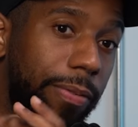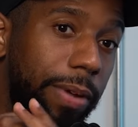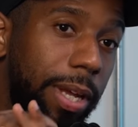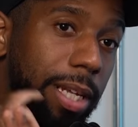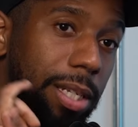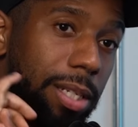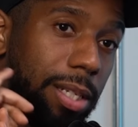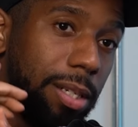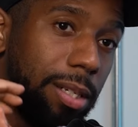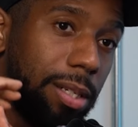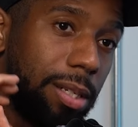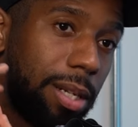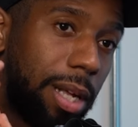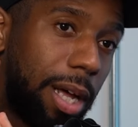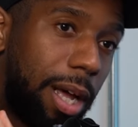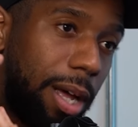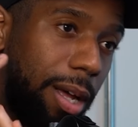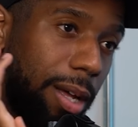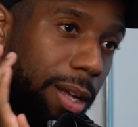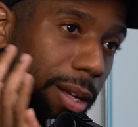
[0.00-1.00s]
facing is
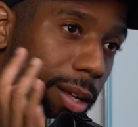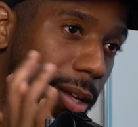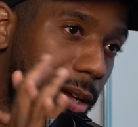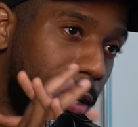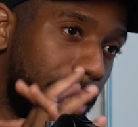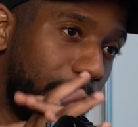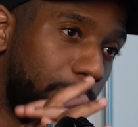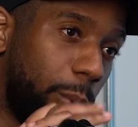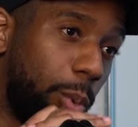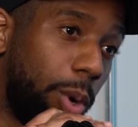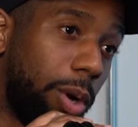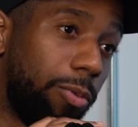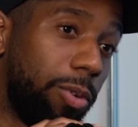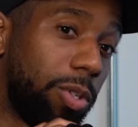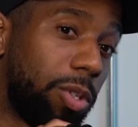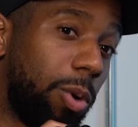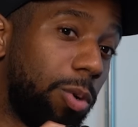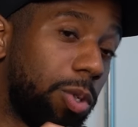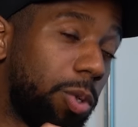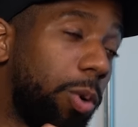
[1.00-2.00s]
that we want
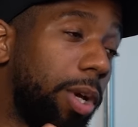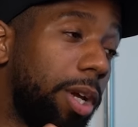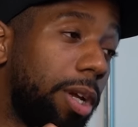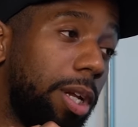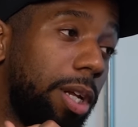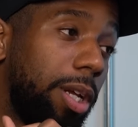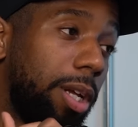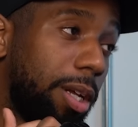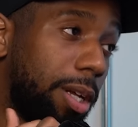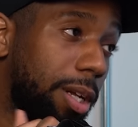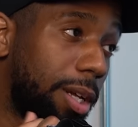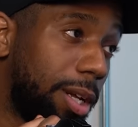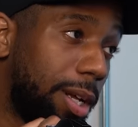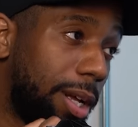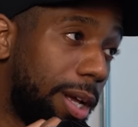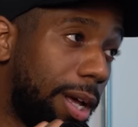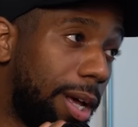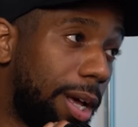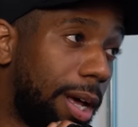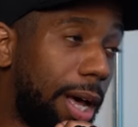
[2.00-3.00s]
results quickly.
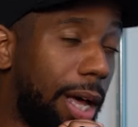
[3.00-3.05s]
Yeah.